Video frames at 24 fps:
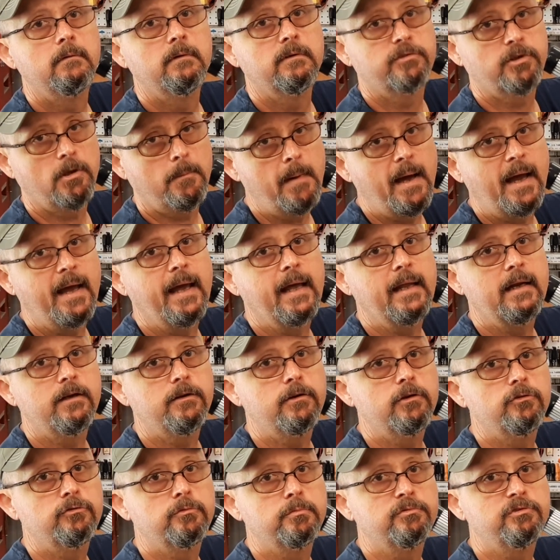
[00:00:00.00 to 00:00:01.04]
Somebody had
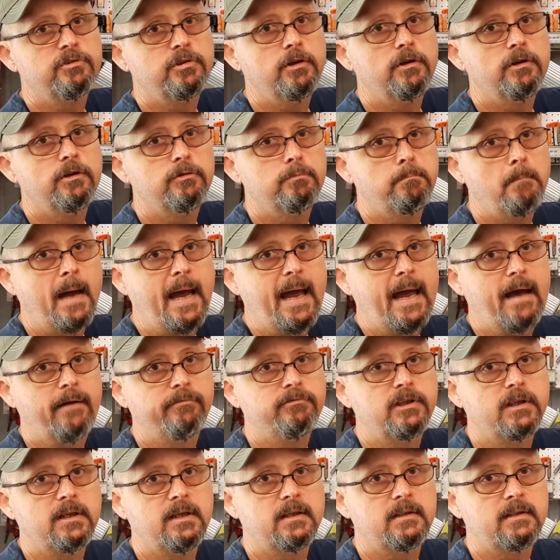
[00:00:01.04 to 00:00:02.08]
to do some serious
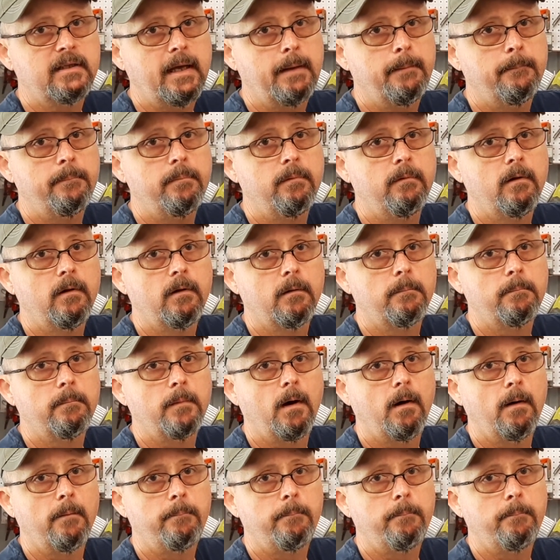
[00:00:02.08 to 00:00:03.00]
math to get that little